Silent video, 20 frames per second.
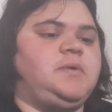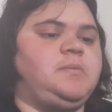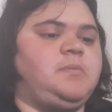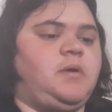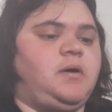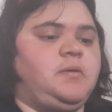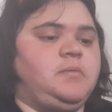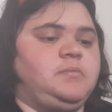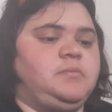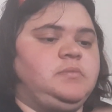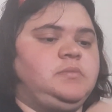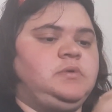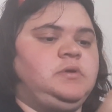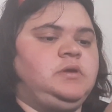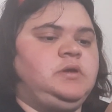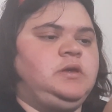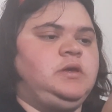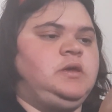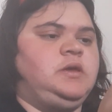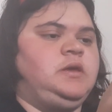my mom
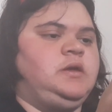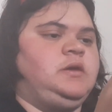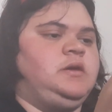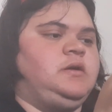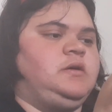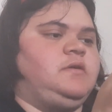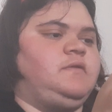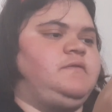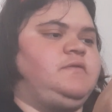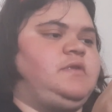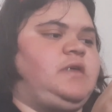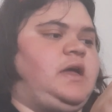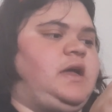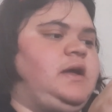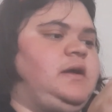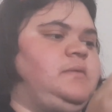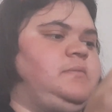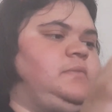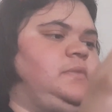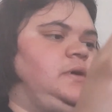of
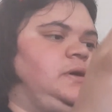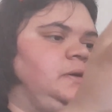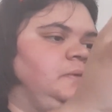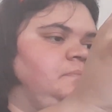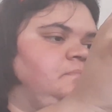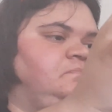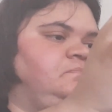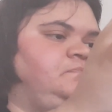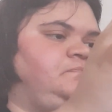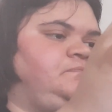that. But,